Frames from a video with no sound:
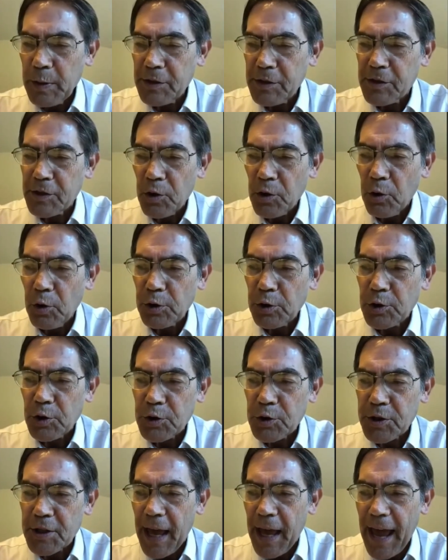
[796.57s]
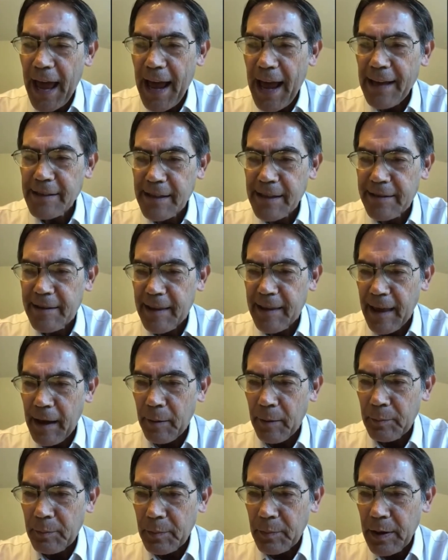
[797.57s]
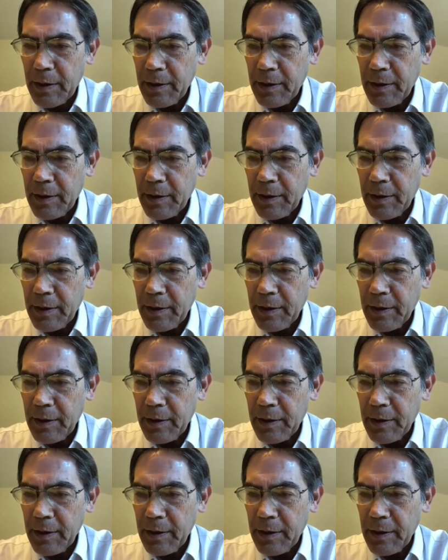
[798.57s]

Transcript: soldiers asked them